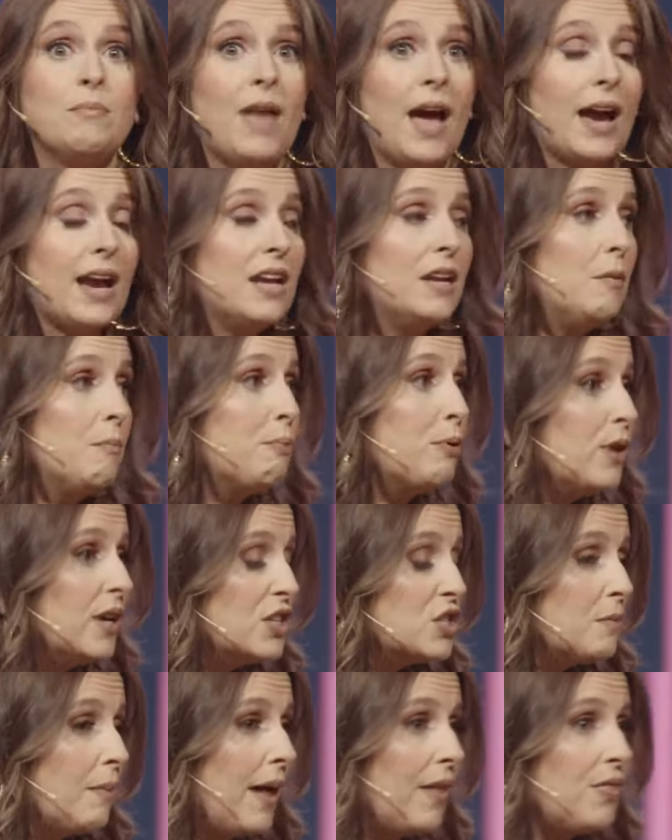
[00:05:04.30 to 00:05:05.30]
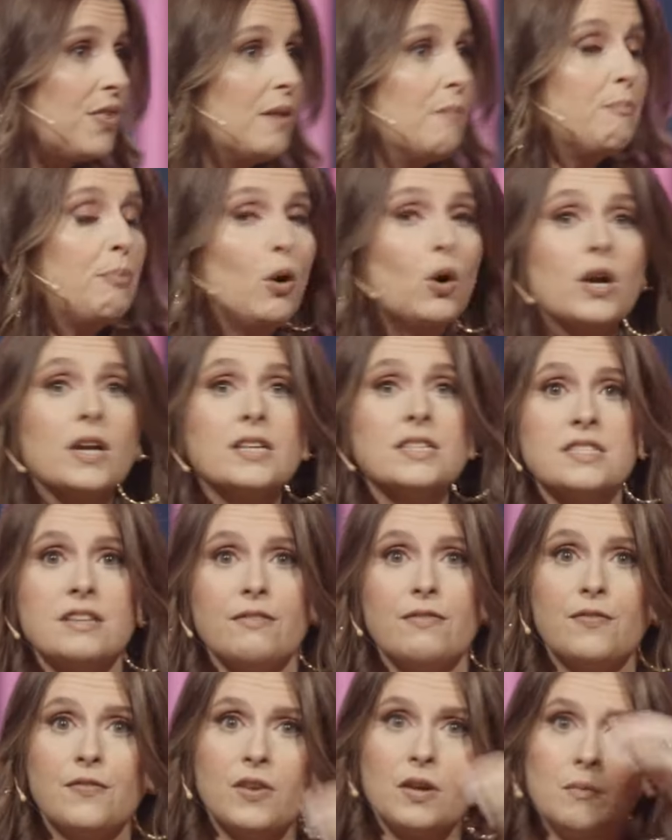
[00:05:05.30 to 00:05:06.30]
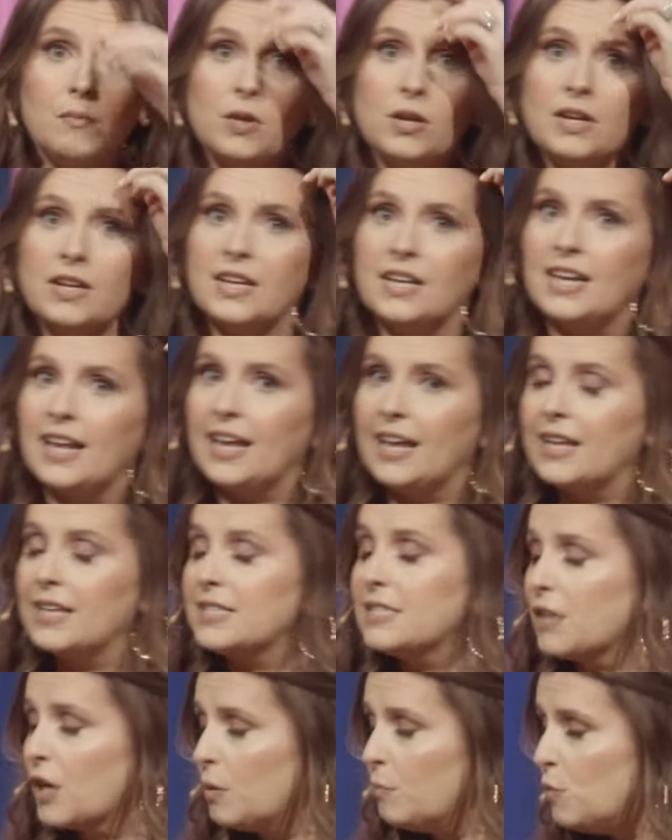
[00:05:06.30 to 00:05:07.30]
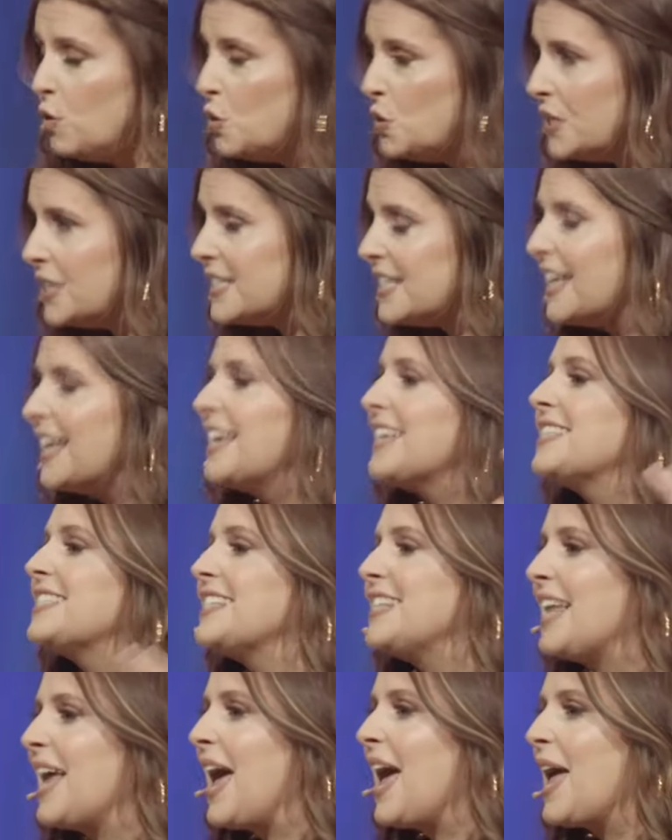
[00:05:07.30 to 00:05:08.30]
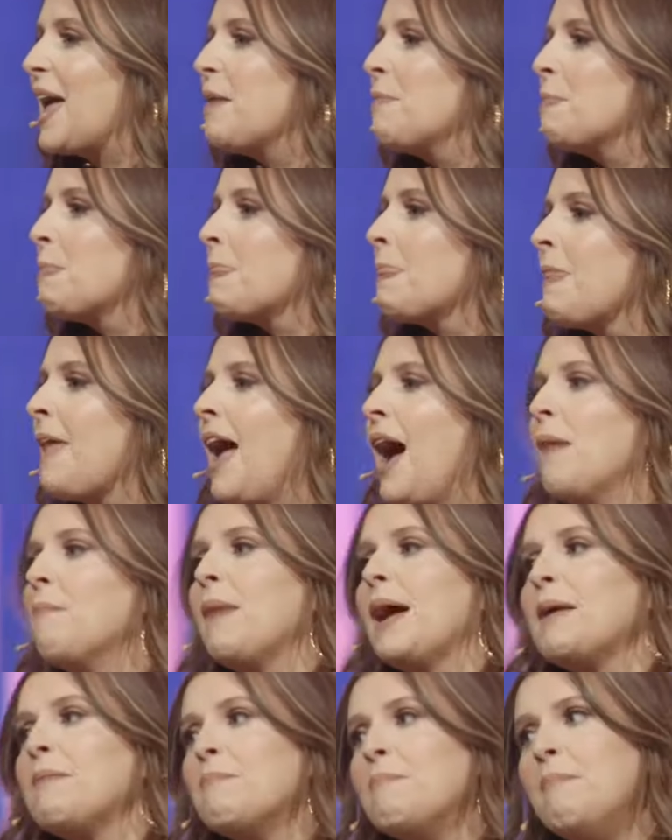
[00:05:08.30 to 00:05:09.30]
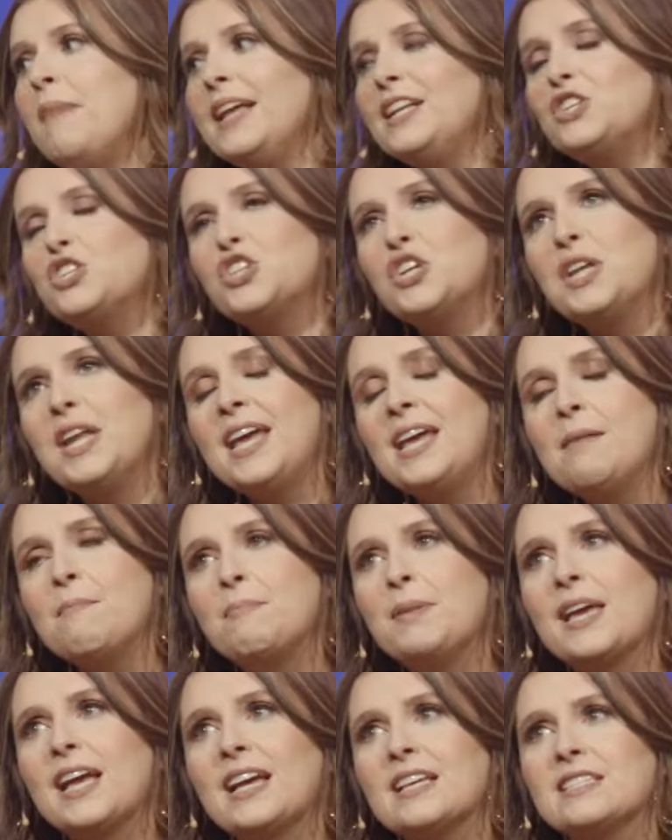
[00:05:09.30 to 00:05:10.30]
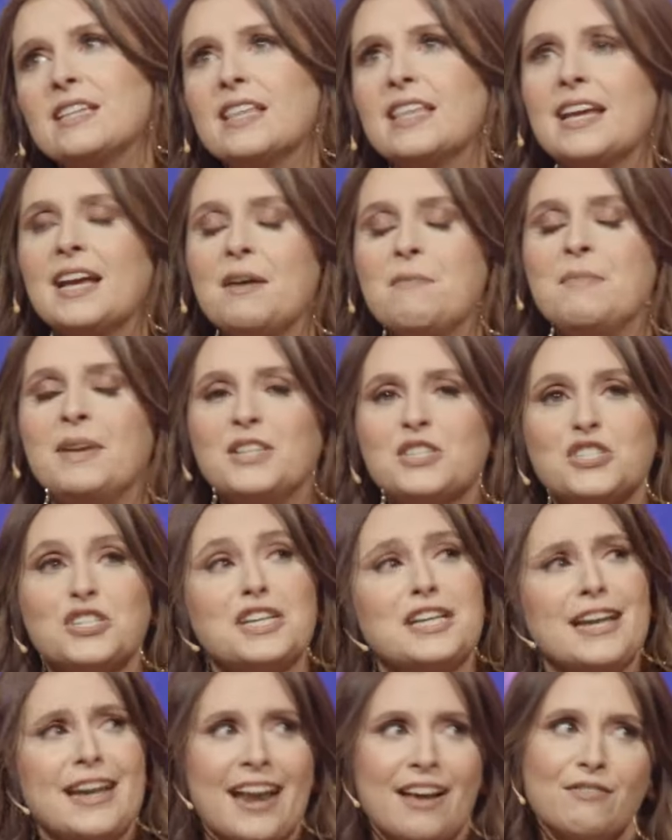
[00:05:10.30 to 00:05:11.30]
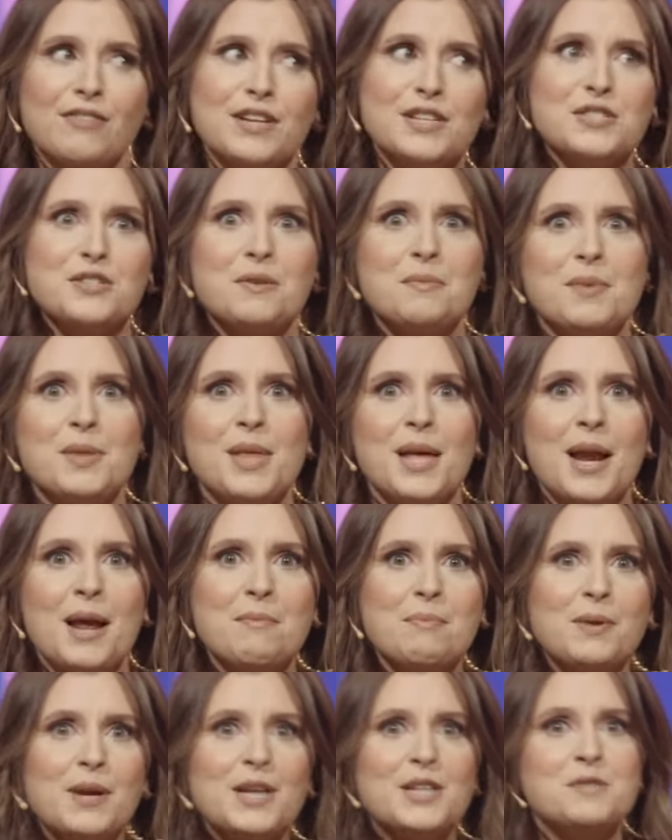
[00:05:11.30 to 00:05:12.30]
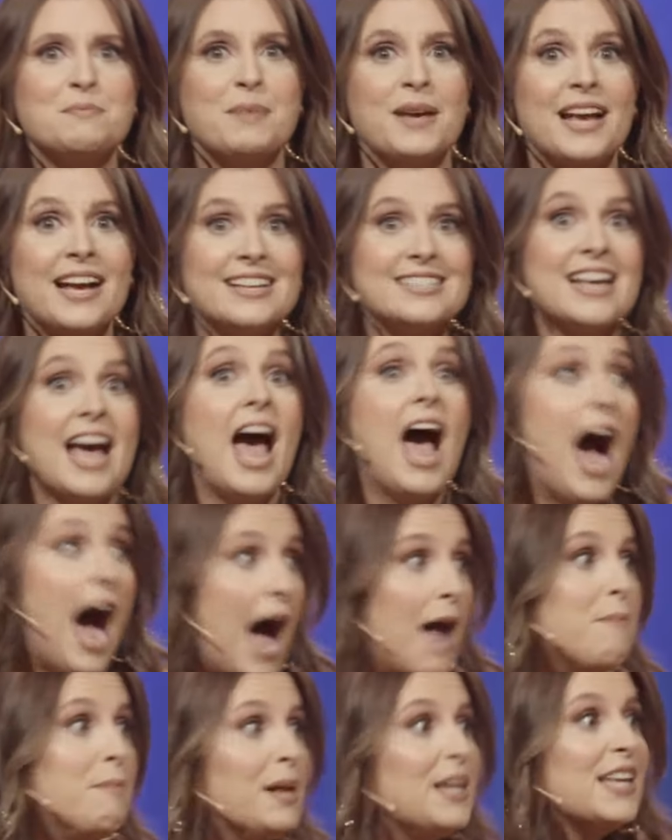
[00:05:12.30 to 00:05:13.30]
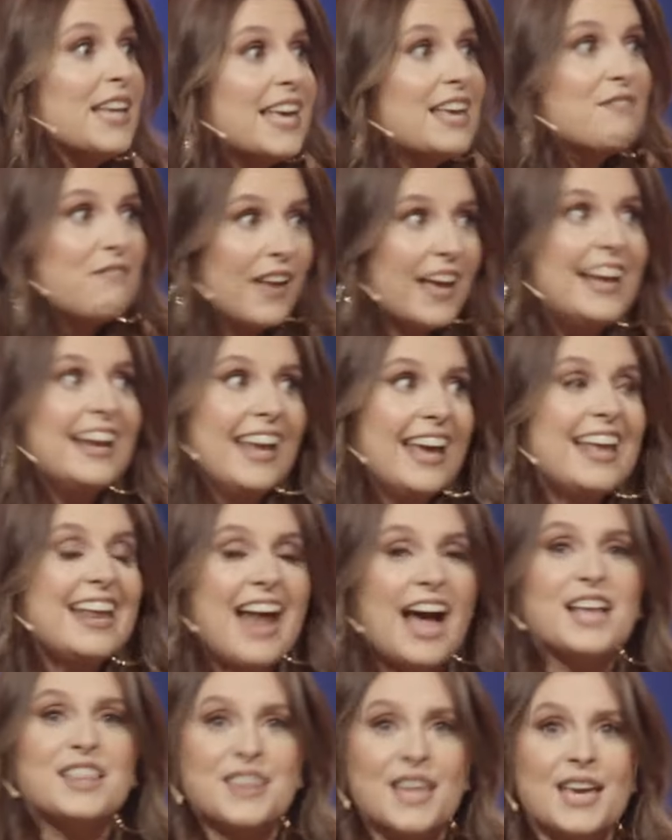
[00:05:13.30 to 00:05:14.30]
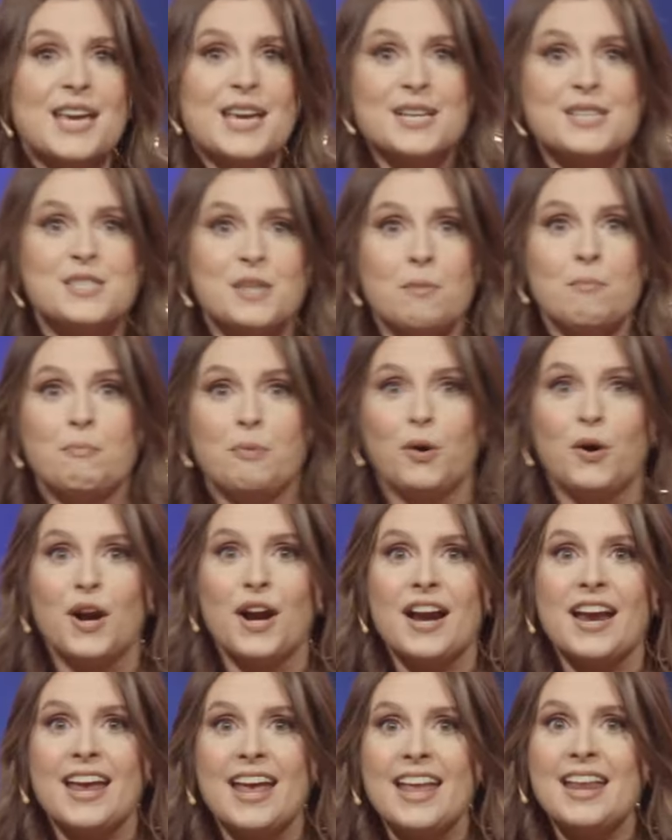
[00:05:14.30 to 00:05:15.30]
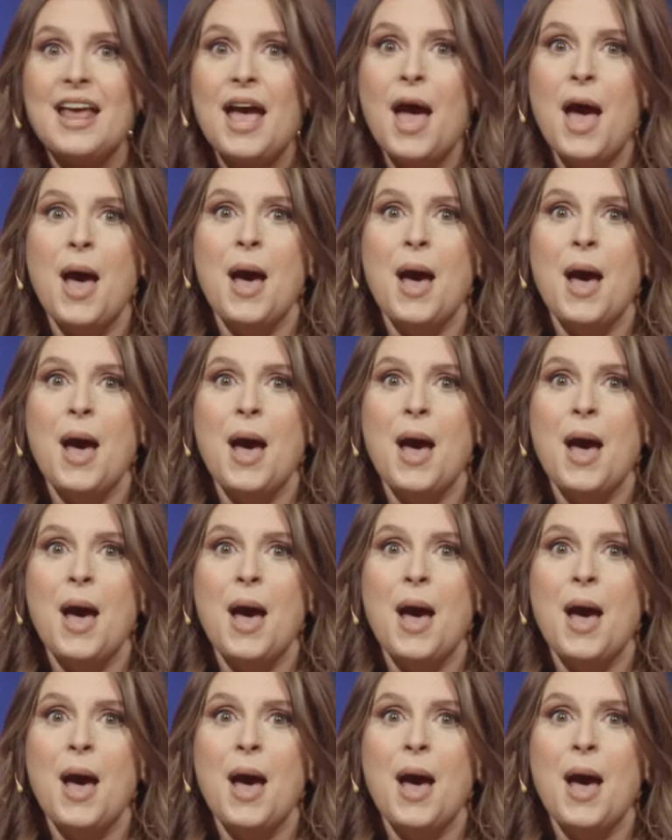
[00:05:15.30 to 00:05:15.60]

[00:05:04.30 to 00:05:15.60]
I'm not gonna preach about the importance of community today. I might mention it because I think I mentioned it in every sermon that I preach because I believe in it. I think it's important,